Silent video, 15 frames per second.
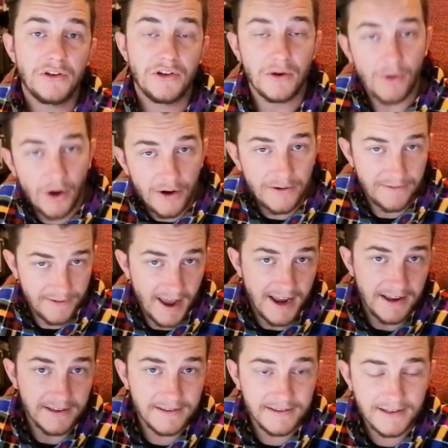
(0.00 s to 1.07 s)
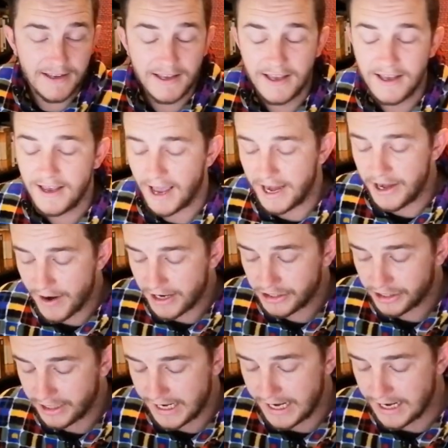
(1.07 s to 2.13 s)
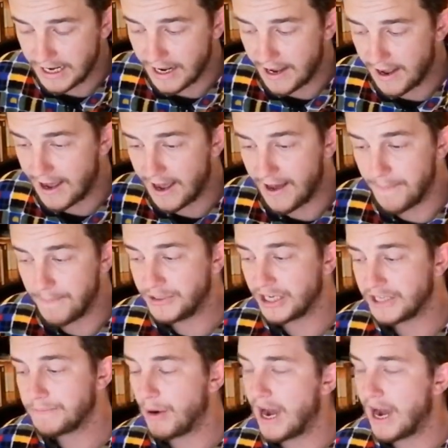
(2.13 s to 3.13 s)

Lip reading: your own faith. And you actually, just